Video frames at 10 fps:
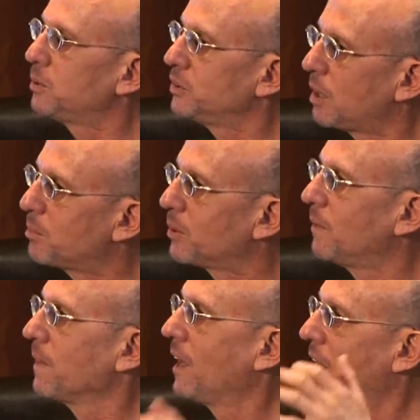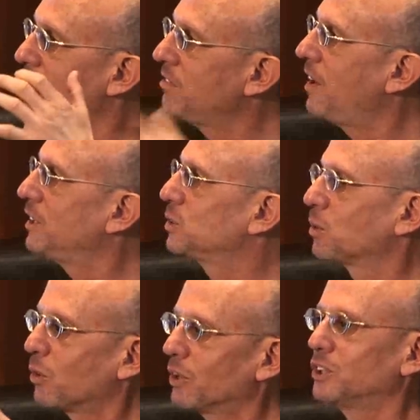number of events were
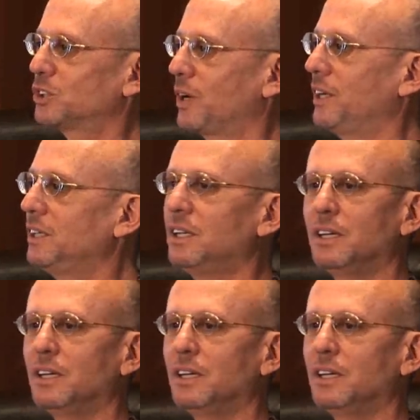orchestrated